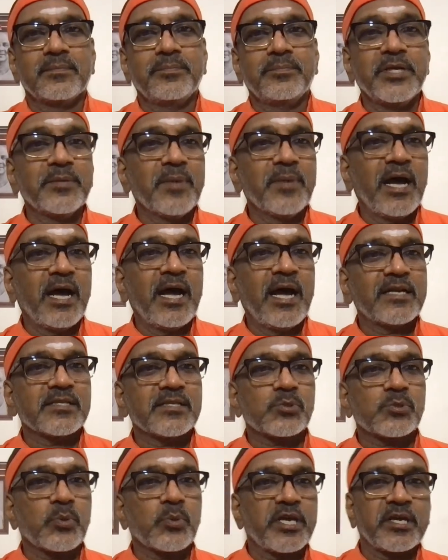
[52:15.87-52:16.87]
Bhima had
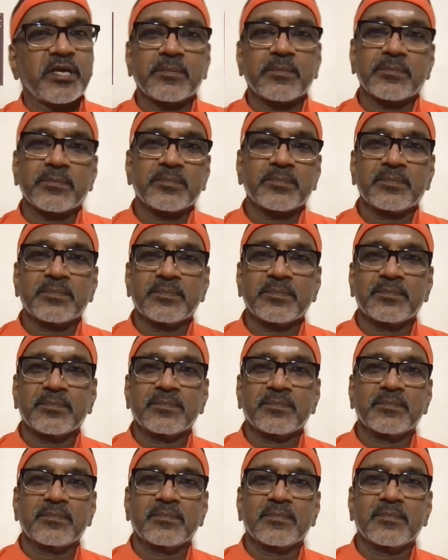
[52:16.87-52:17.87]
his way.
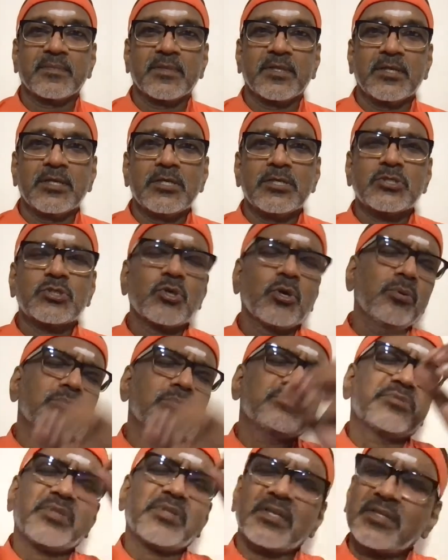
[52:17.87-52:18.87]

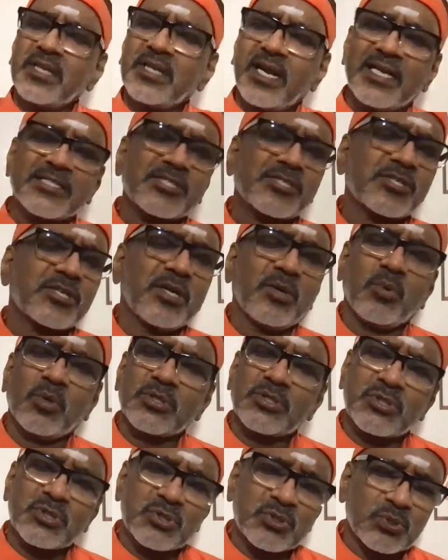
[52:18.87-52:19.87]
So Dhritarashtra
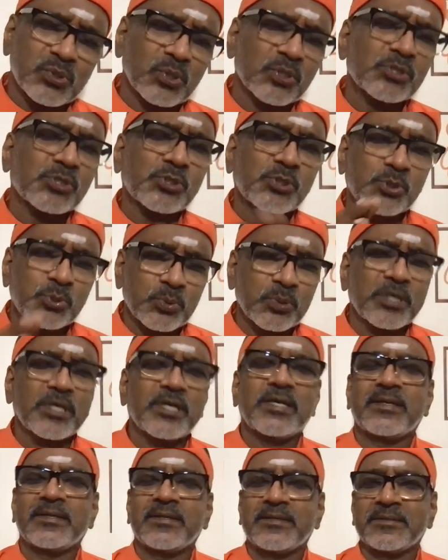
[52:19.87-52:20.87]
was so
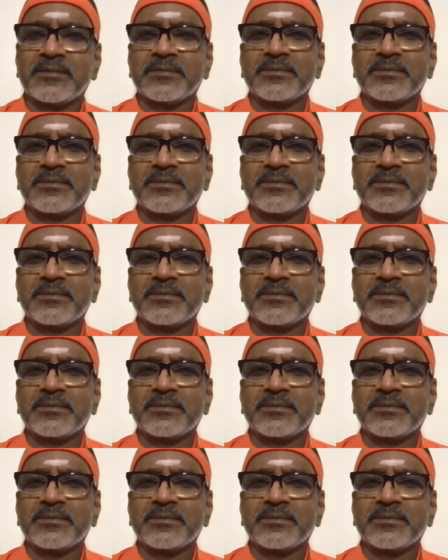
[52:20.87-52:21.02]
sure,